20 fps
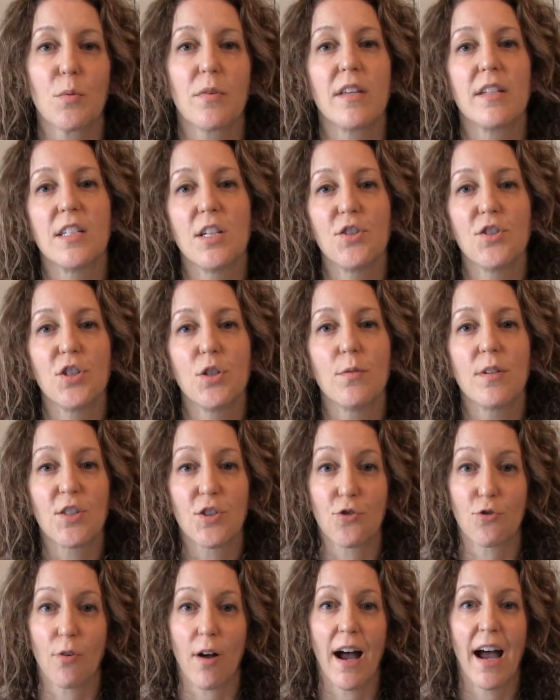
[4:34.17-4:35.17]
when the tissue is
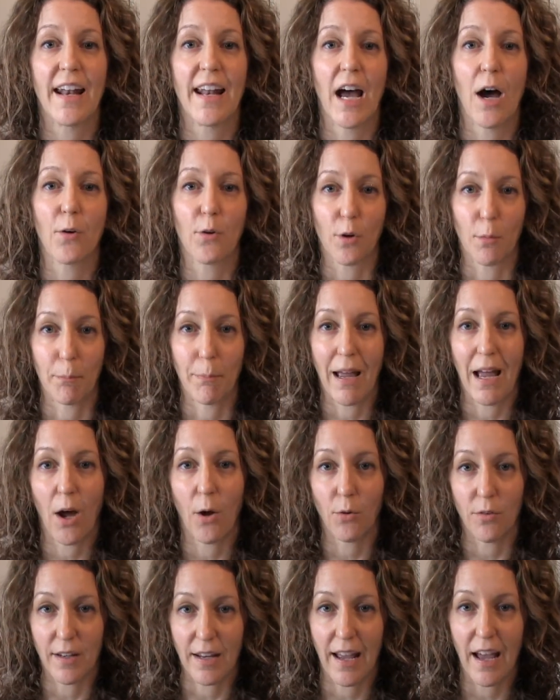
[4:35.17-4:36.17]
dried out or
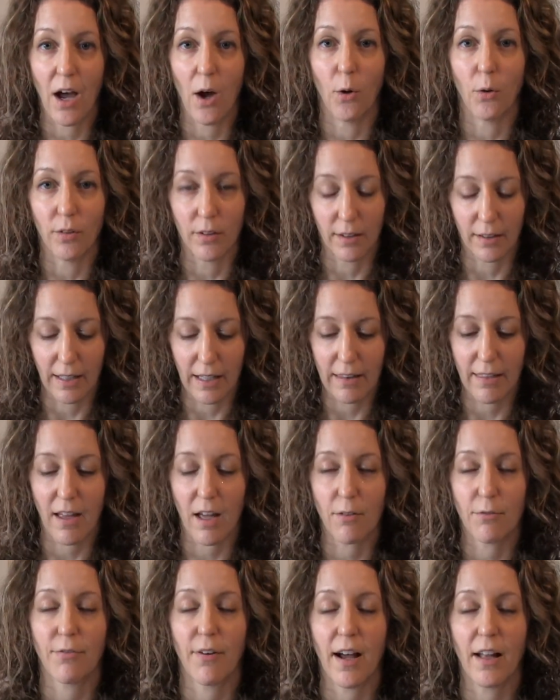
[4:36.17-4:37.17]
bound down, like
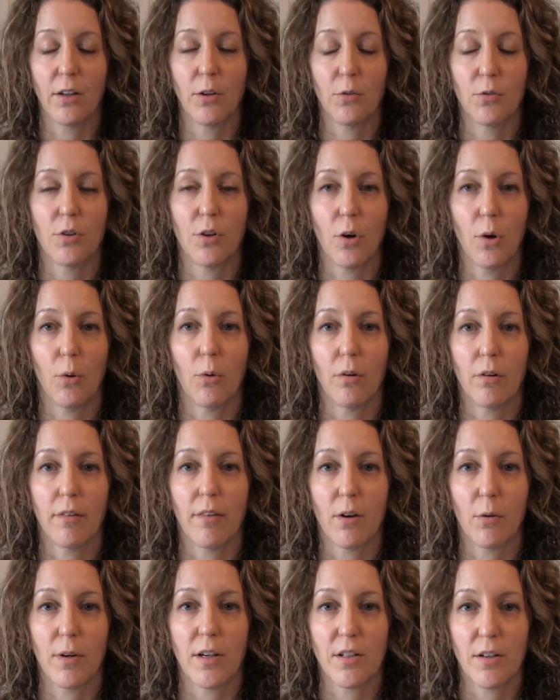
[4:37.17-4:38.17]
that phyllo dough
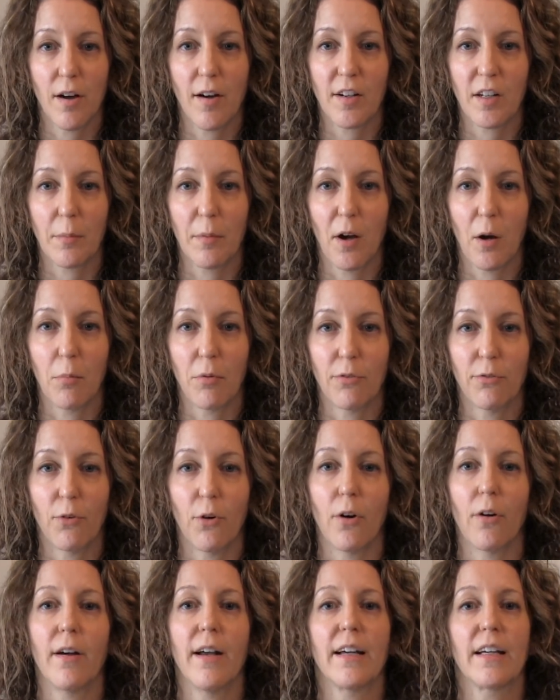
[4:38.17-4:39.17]
that we talked about
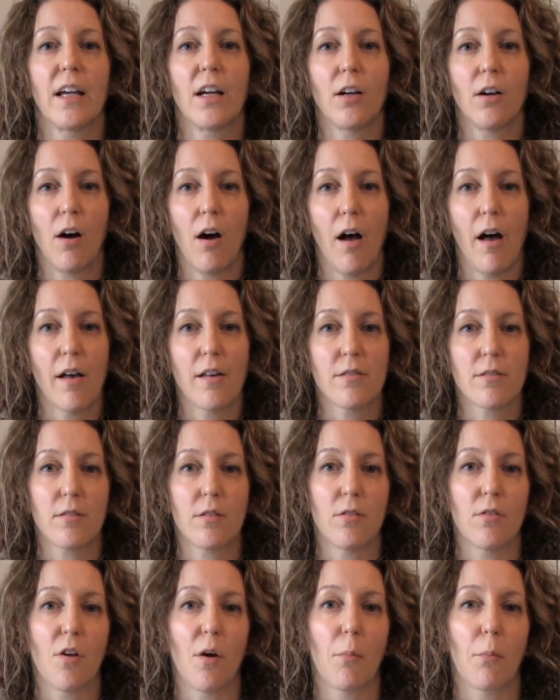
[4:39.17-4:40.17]
before, it can cause
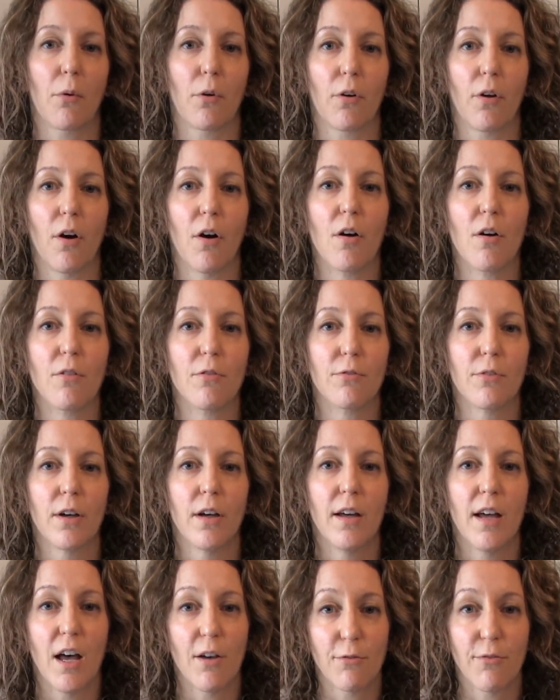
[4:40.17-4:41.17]
a number of
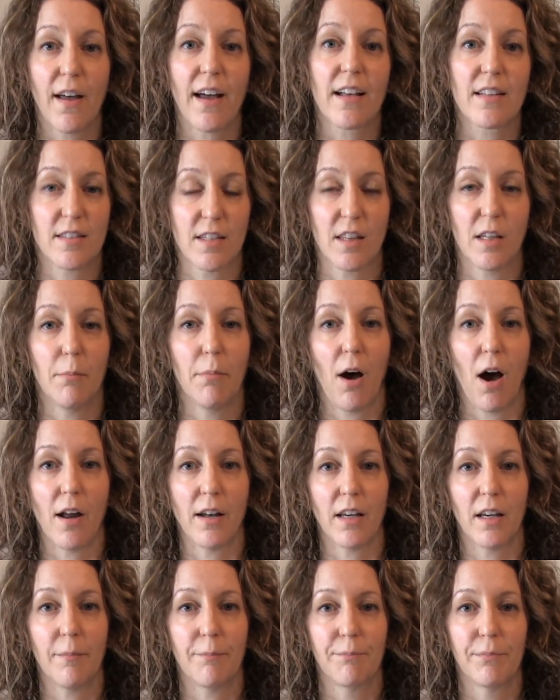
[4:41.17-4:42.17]
effects in the
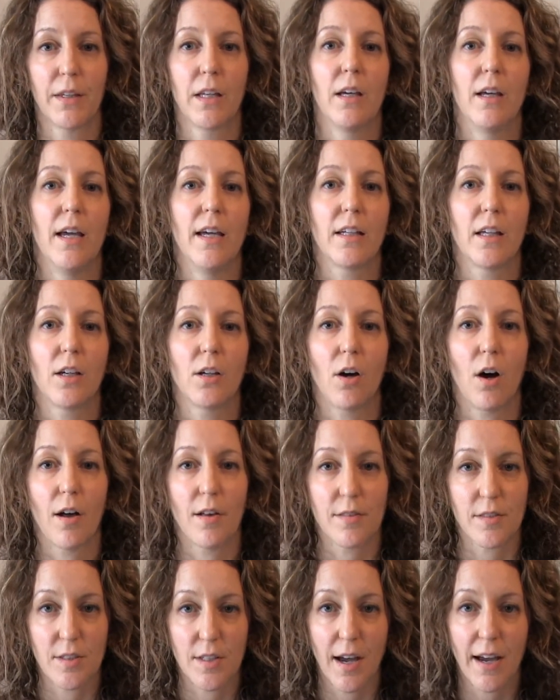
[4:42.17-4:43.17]
body. It can
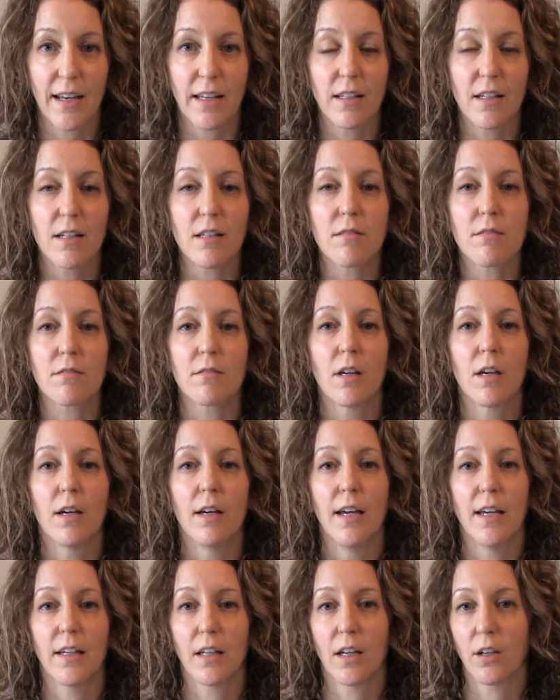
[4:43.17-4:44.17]
cause tightness,
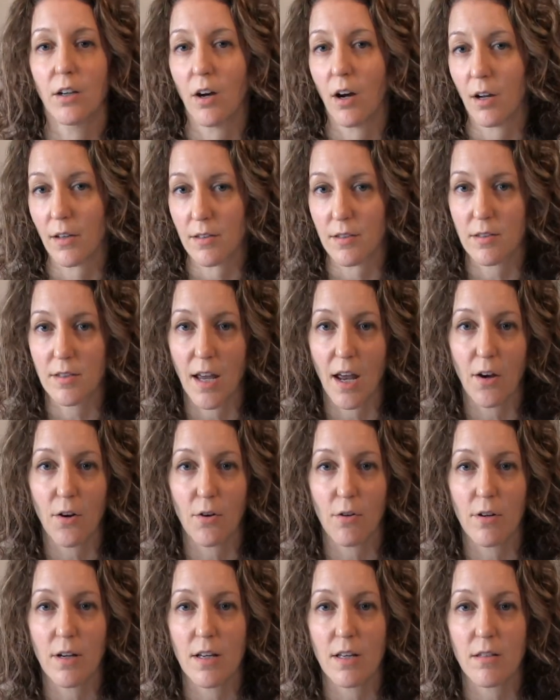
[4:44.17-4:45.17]
it can cause
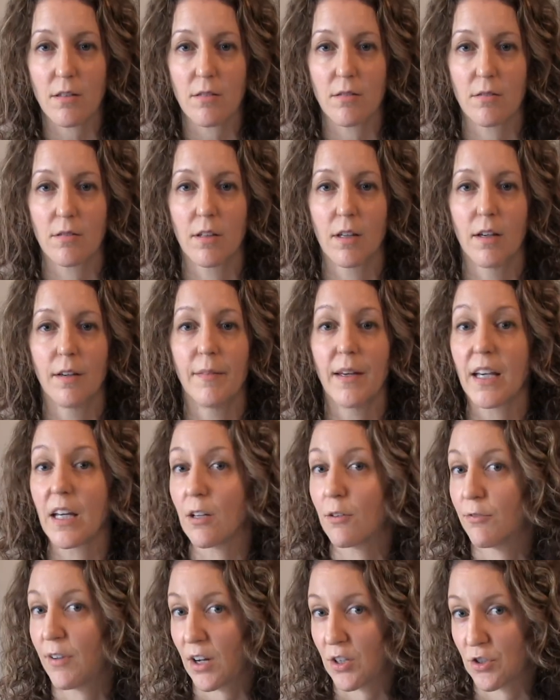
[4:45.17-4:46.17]
tenderness, it can
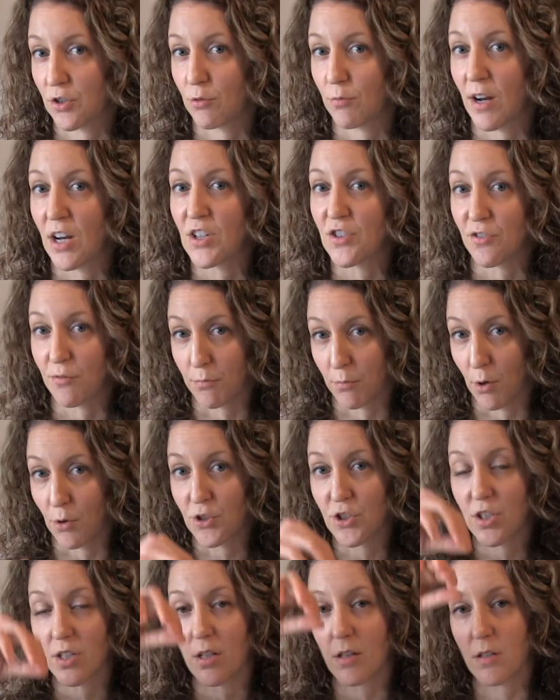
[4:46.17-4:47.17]
affect your range of
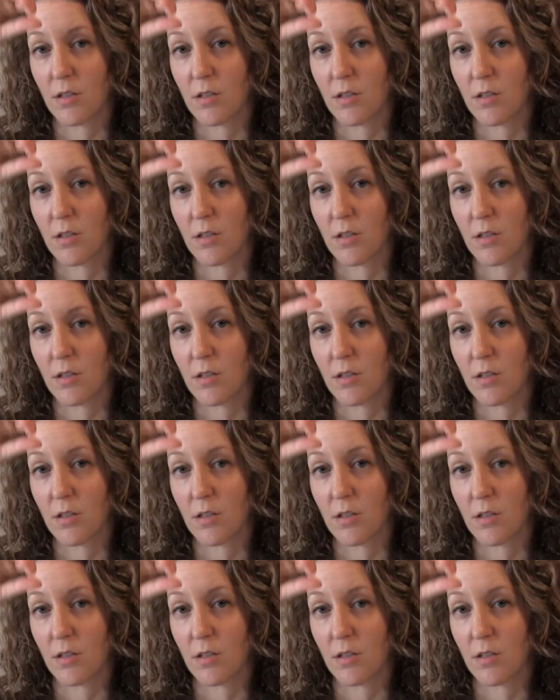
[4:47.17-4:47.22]
motion,